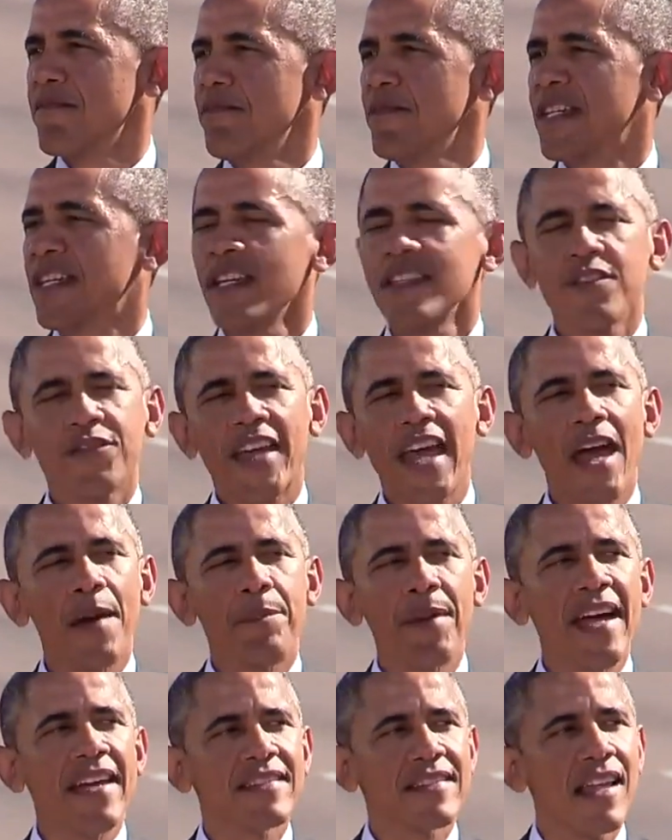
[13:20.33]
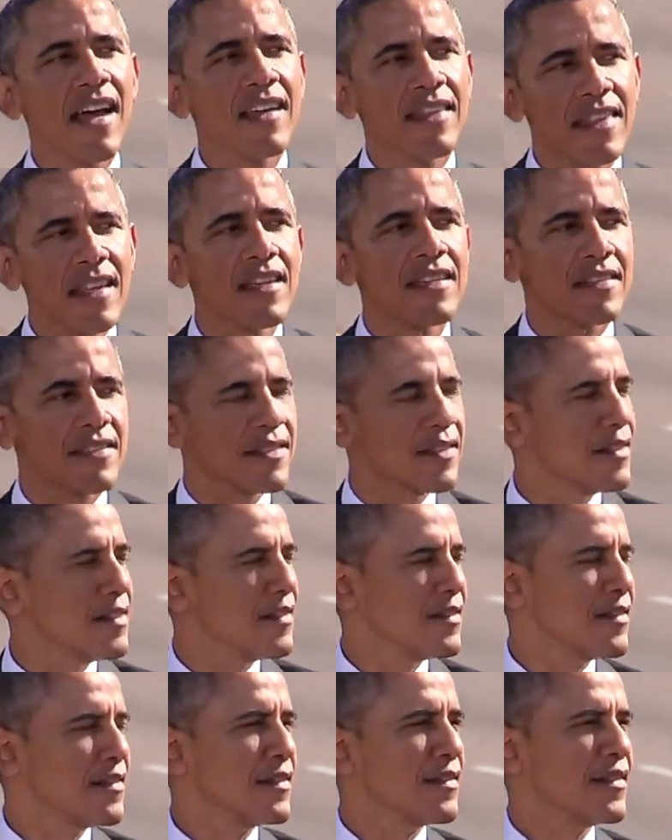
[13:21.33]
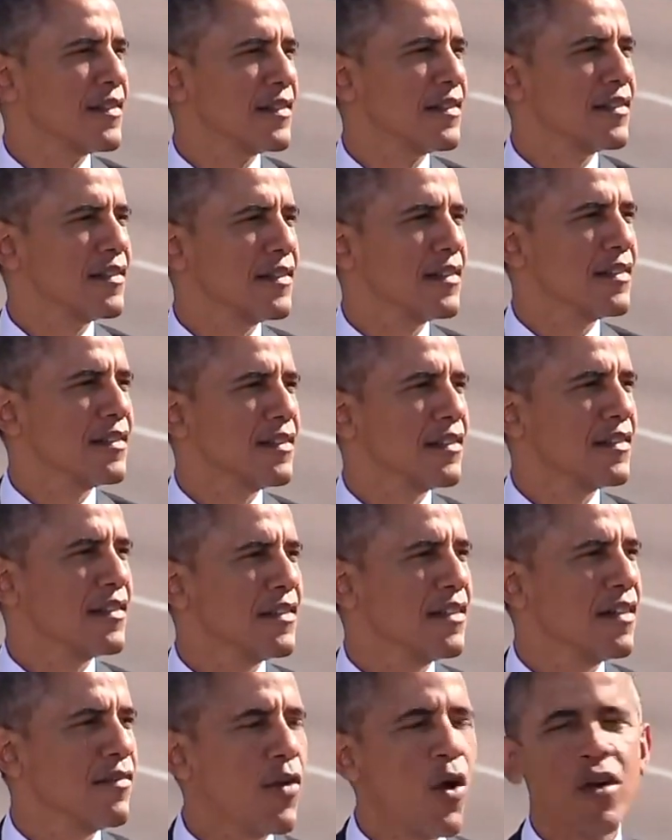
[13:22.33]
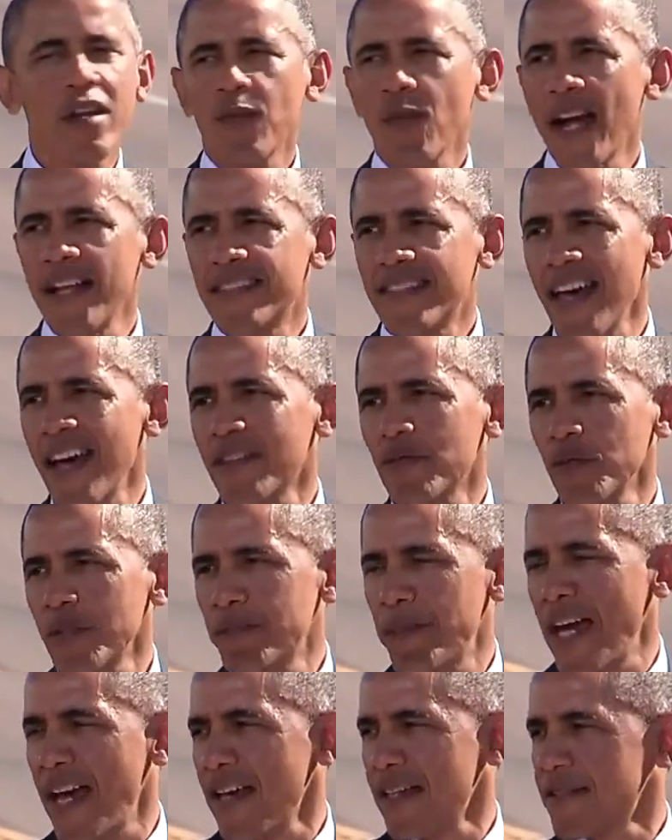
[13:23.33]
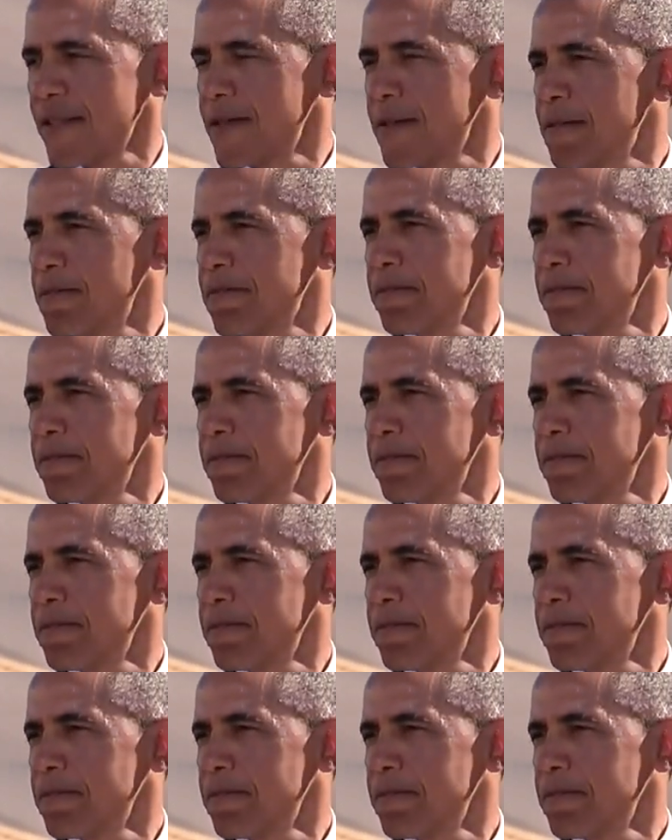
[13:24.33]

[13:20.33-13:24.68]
Because of campaigns like this, the Voting Rights Act was passed.